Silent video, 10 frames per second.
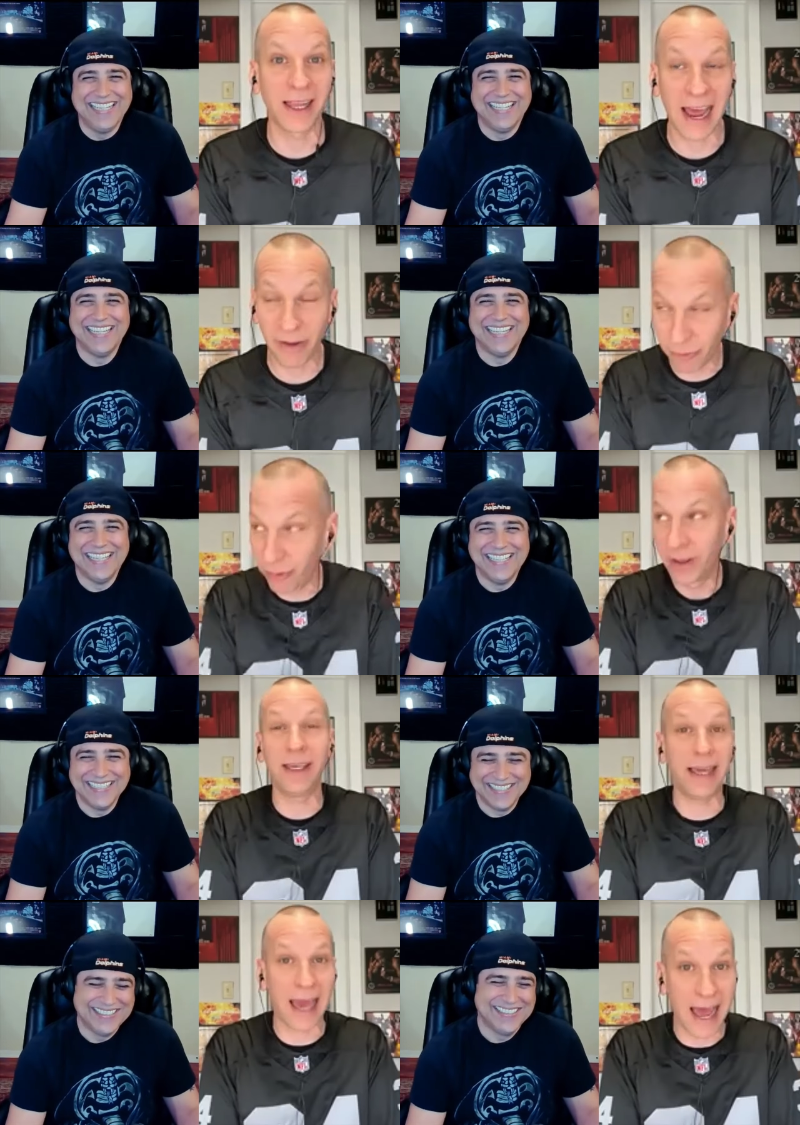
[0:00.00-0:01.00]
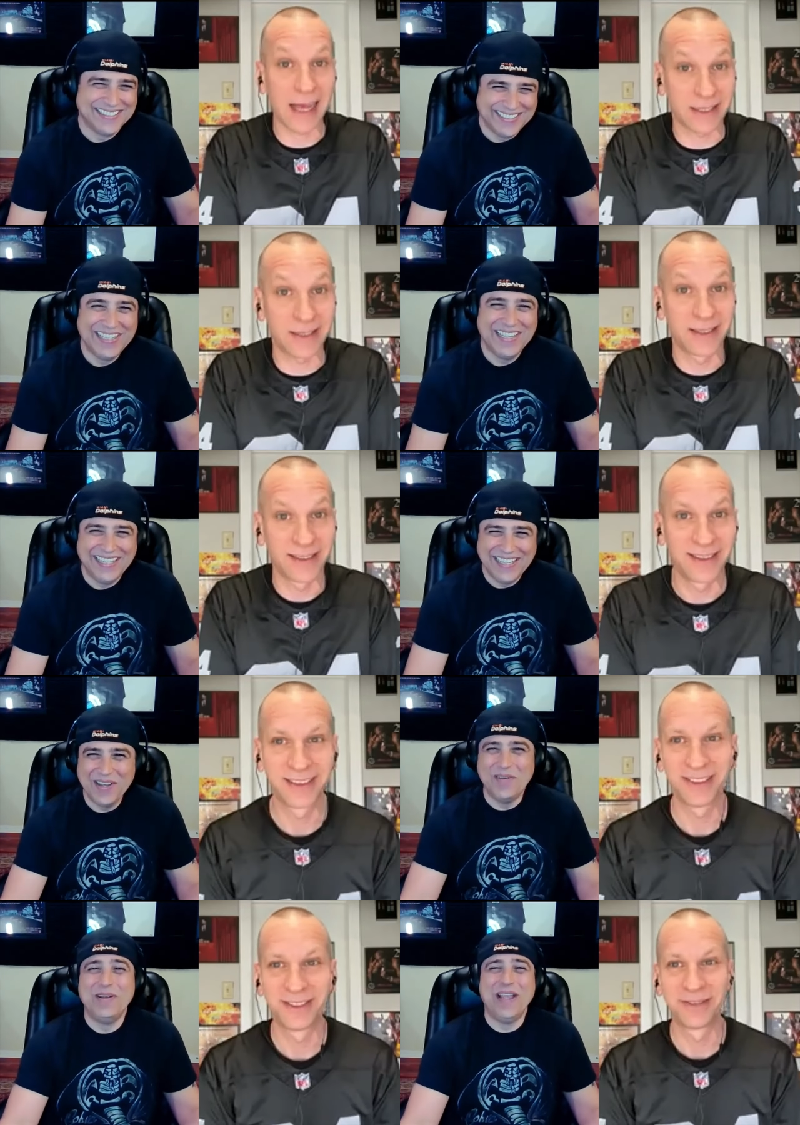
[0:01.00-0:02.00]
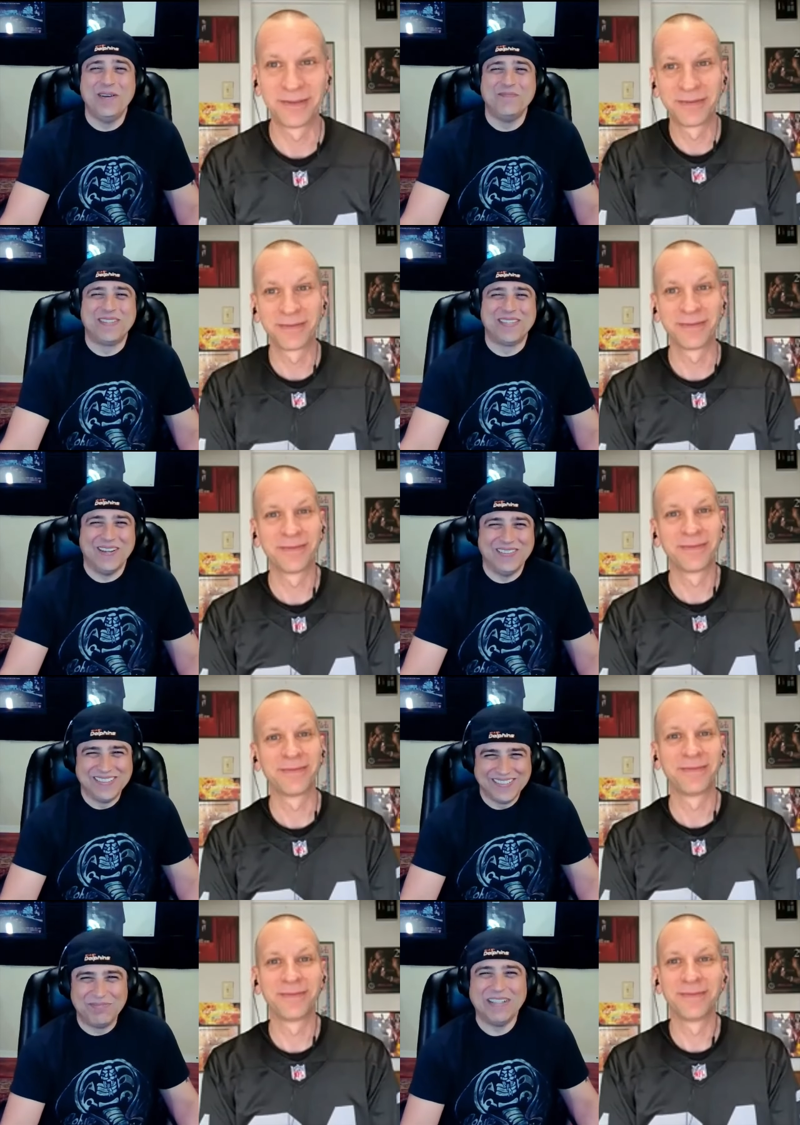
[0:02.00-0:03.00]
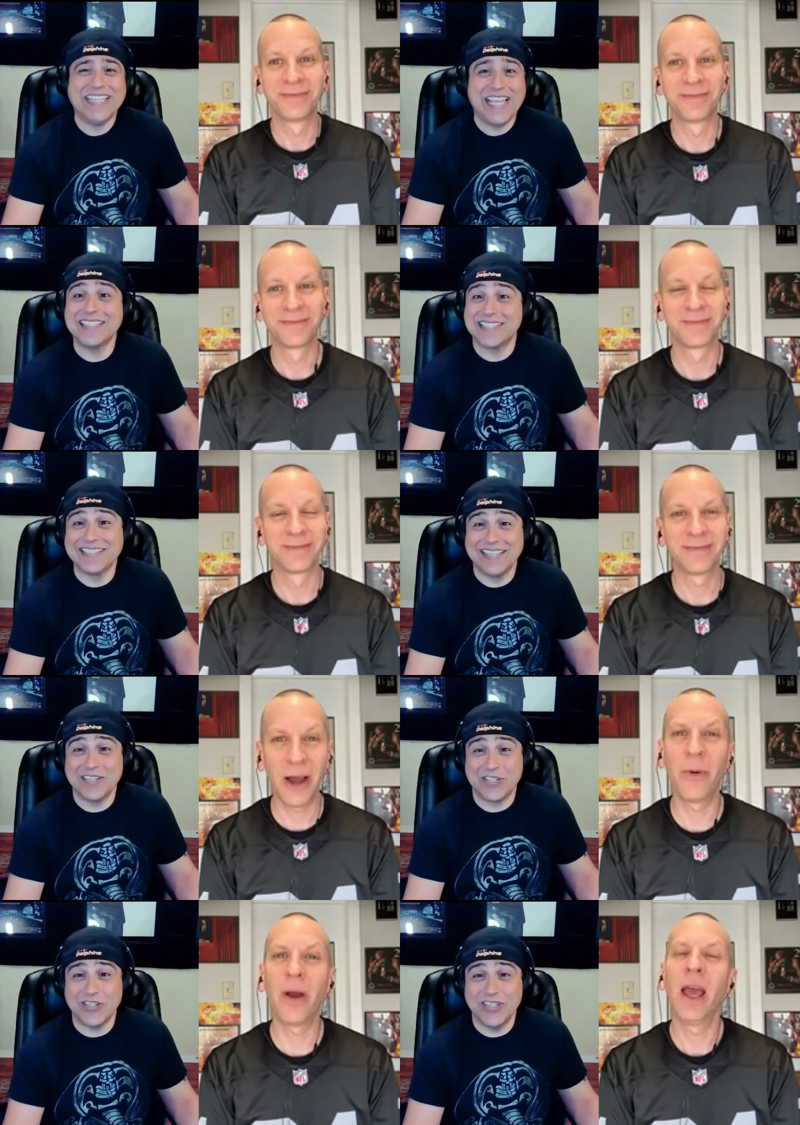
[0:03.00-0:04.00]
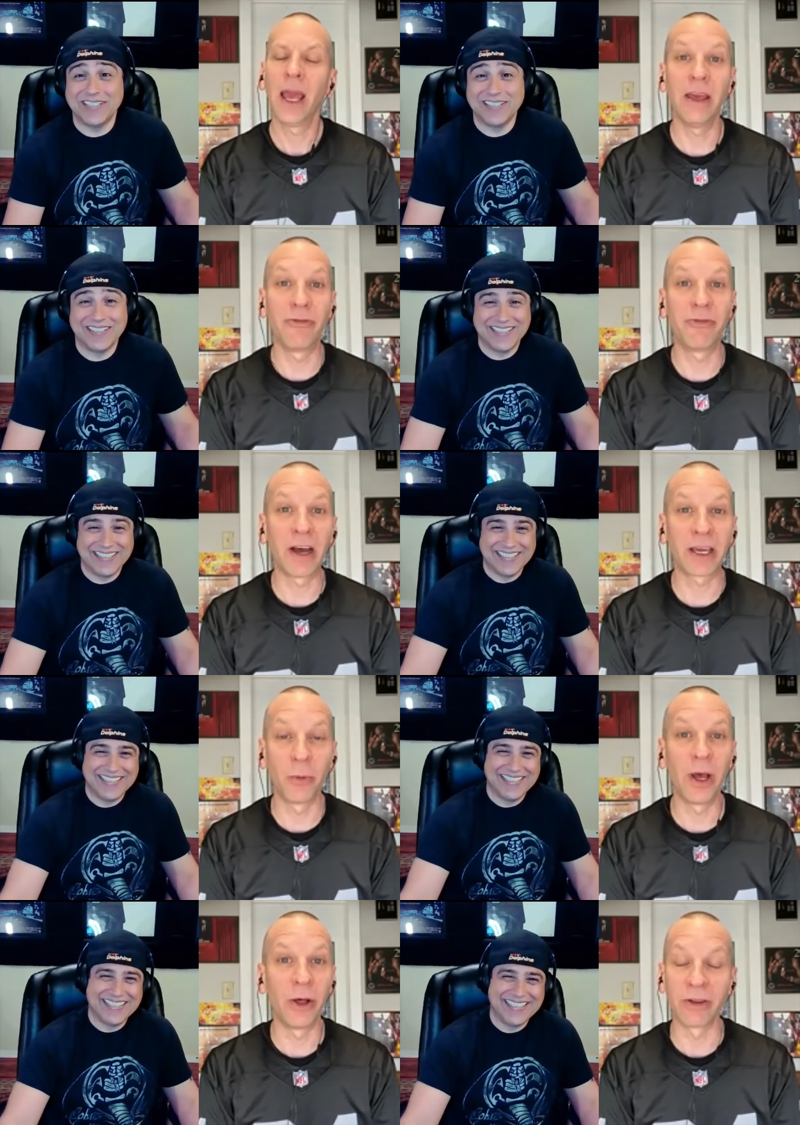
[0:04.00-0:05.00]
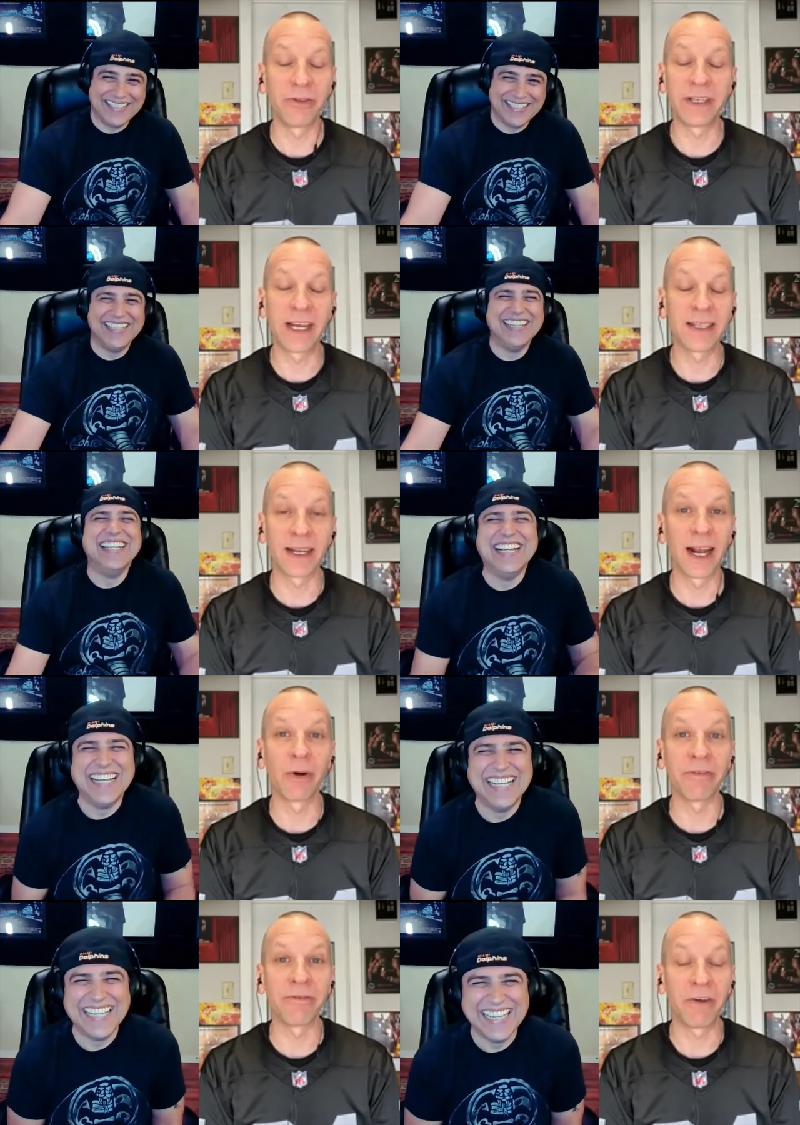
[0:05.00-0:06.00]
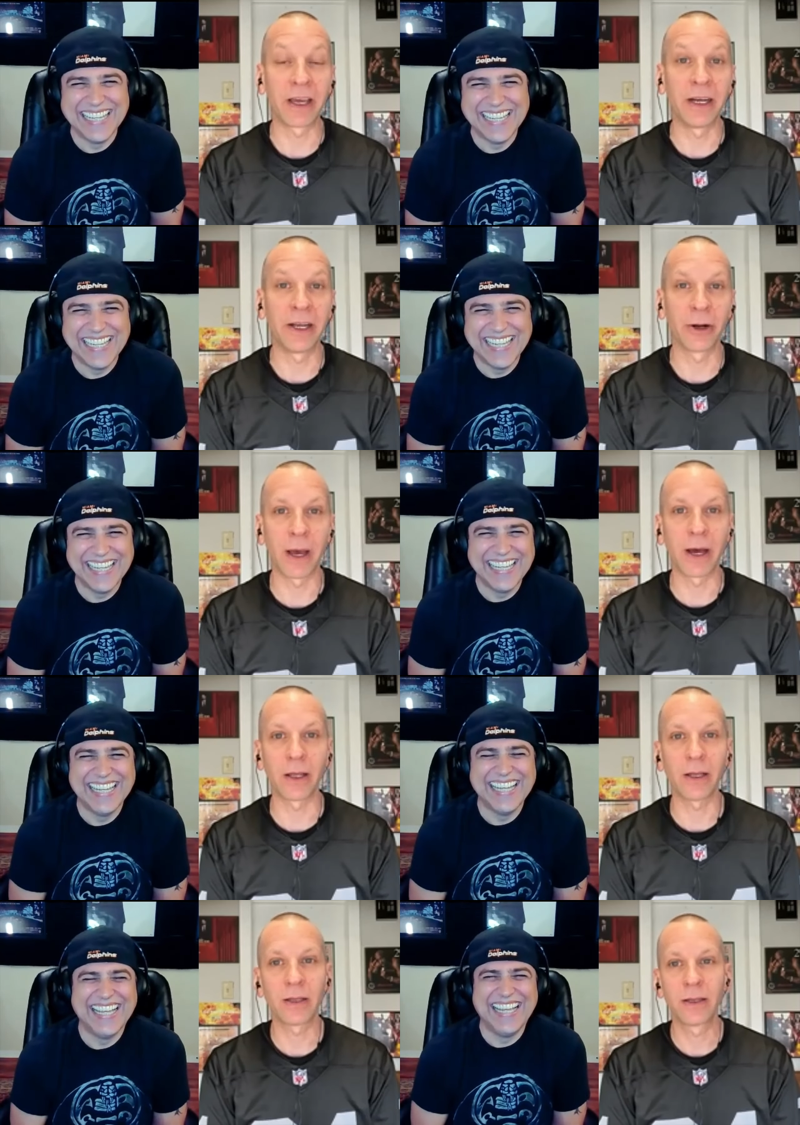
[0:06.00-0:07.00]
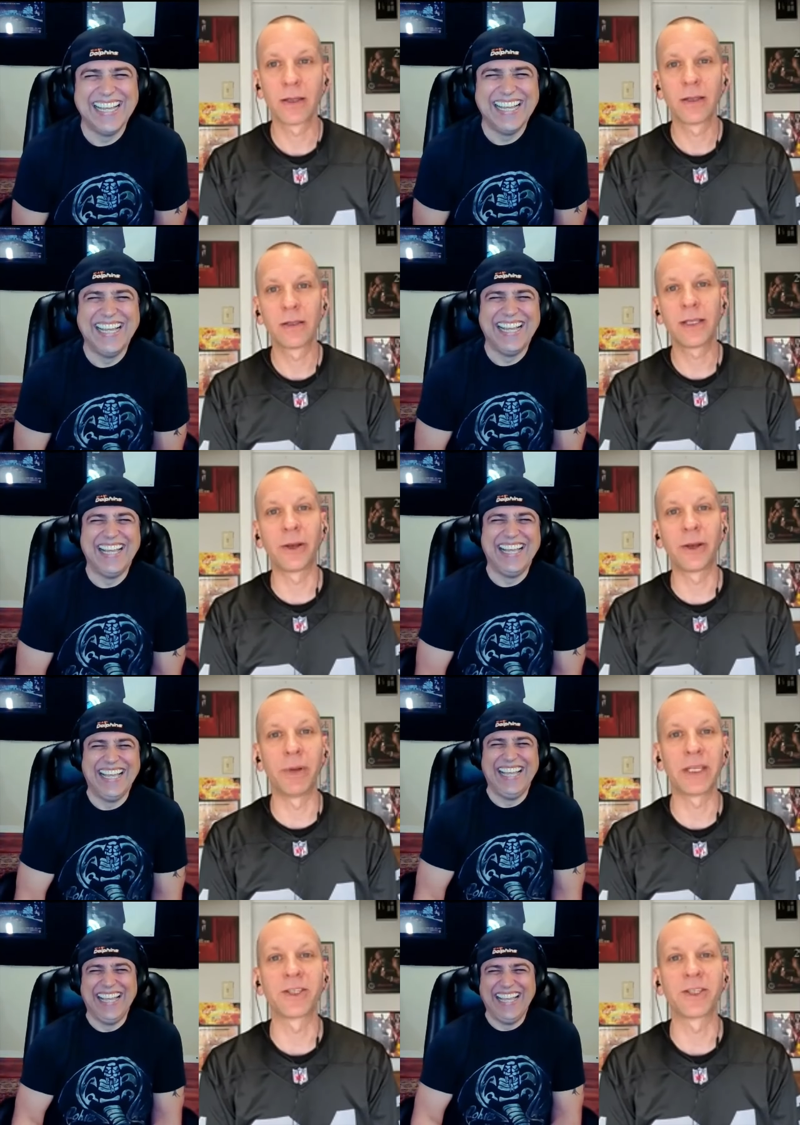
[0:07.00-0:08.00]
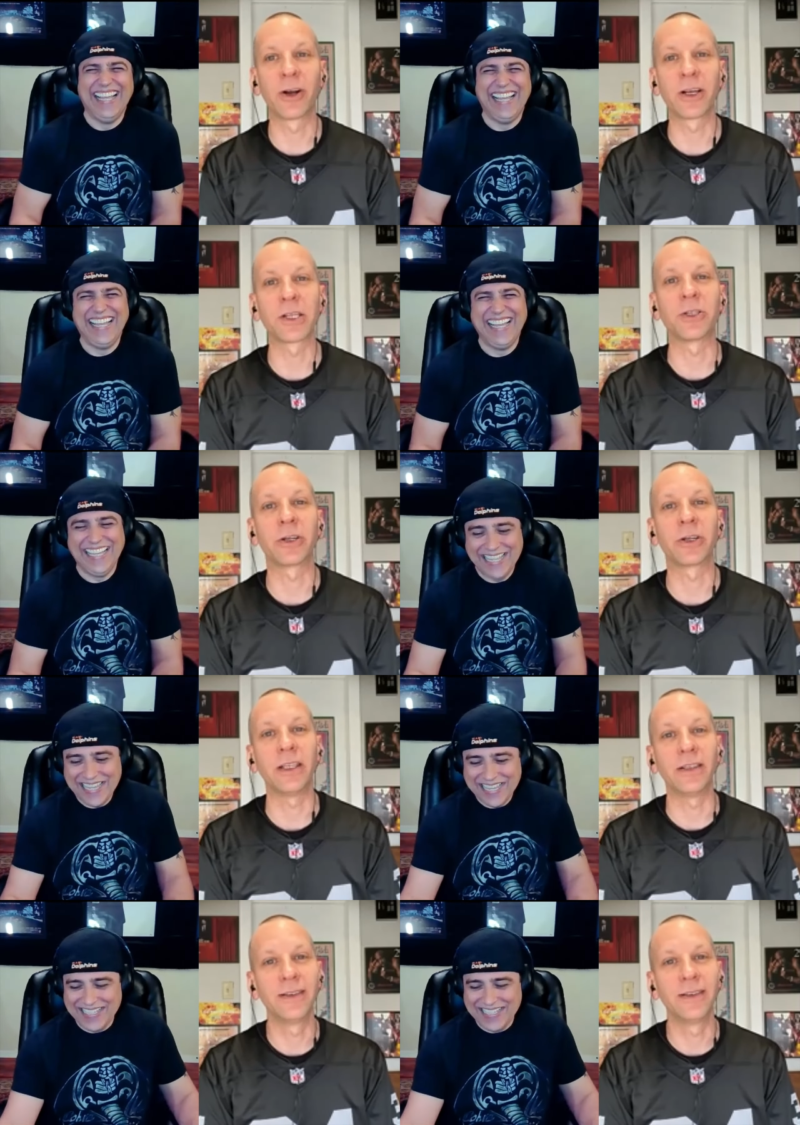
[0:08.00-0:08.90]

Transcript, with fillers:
Speaker 1: laugh? Yes. We hope so. But yes, no, it should. It fucking will. And if it doesn't, I don't want to fucking hear about it. Take your business across the street.